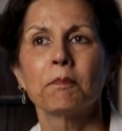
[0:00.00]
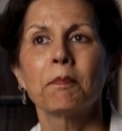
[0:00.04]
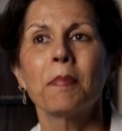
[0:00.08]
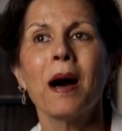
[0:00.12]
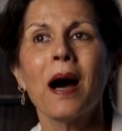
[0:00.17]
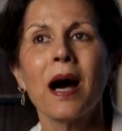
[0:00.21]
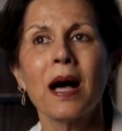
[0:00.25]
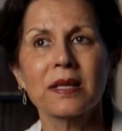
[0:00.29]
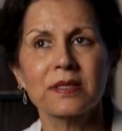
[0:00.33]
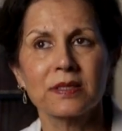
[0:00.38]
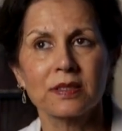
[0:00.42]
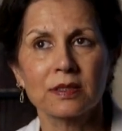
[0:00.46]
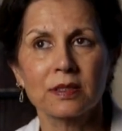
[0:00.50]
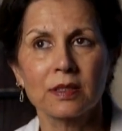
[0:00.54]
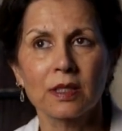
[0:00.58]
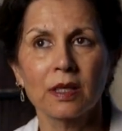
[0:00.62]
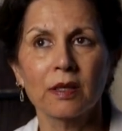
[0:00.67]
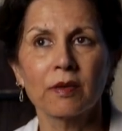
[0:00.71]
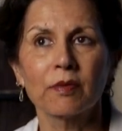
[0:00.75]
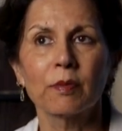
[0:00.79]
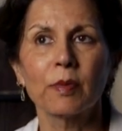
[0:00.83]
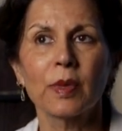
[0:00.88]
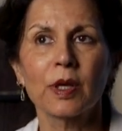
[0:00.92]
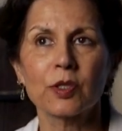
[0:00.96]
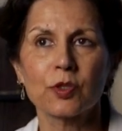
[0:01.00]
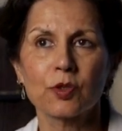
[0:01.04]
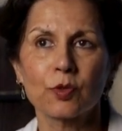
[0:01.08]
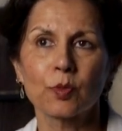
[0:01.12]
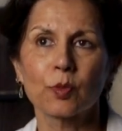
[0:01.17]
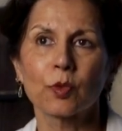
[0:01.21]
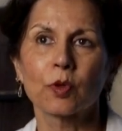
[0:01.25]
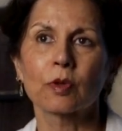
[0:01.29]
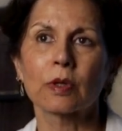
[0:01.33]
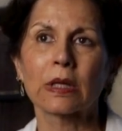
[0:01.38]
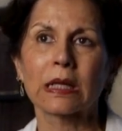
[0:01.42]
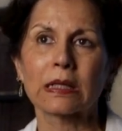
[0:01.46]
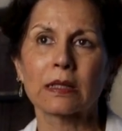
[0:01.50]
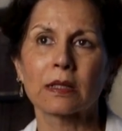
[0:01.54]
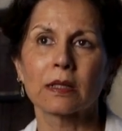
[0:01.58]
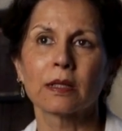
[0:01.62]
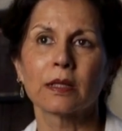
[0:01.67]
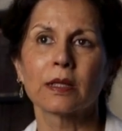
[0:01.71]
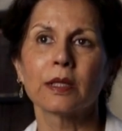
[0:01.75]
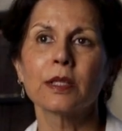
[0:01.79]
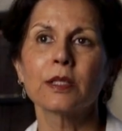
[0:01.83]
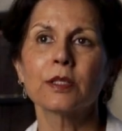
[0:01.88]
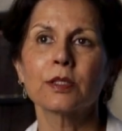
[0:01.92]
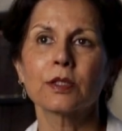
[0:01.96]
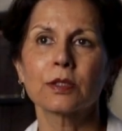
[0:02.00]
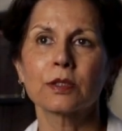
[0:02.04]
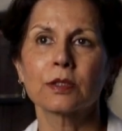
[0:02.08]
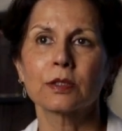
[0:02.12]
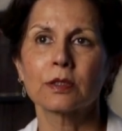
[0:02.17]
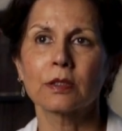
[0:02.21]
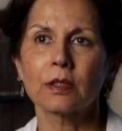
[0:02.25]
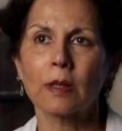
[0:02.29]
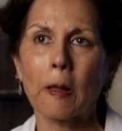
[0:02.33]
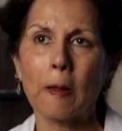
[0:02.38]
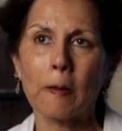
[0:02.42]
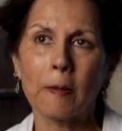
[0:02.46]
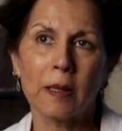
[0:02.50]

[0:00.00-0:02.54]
positive, much more at least,